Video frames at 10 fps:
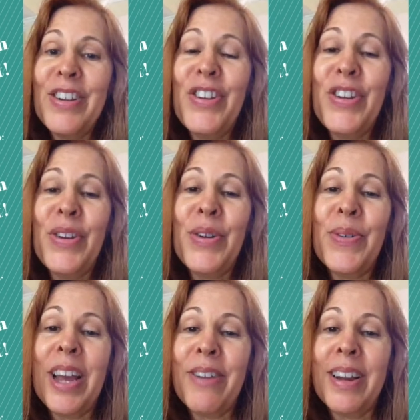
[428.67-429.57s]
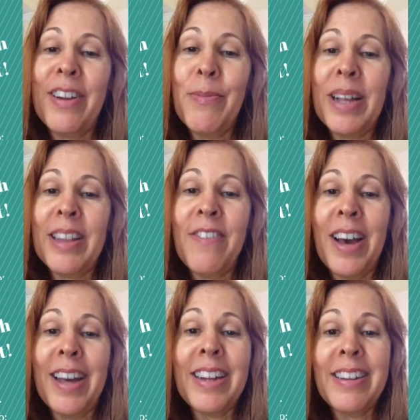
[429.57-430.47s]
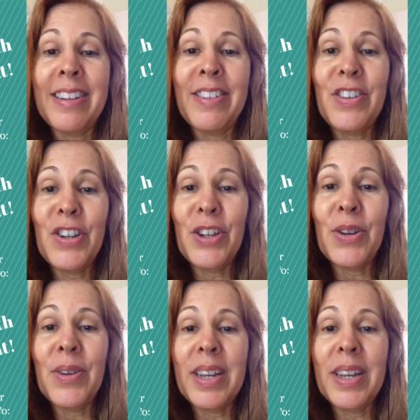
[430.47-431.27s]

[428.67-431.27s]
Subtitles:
to get rid of belly fat is to